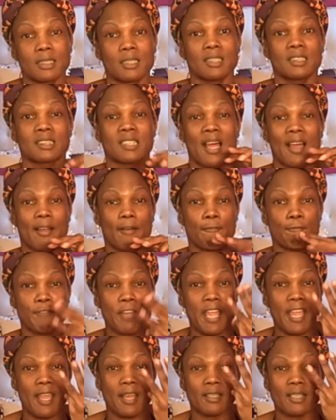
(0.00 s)
And it's like a
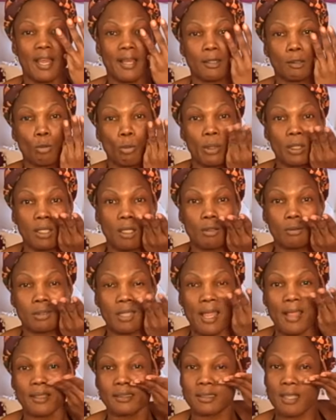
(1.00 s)
fan, like three little
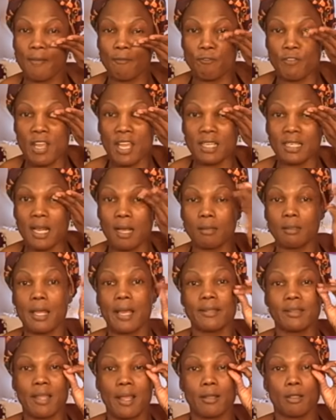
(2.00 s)
things that fan out
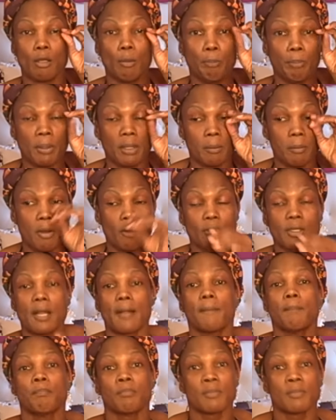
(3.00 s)
like that, and you put them on there.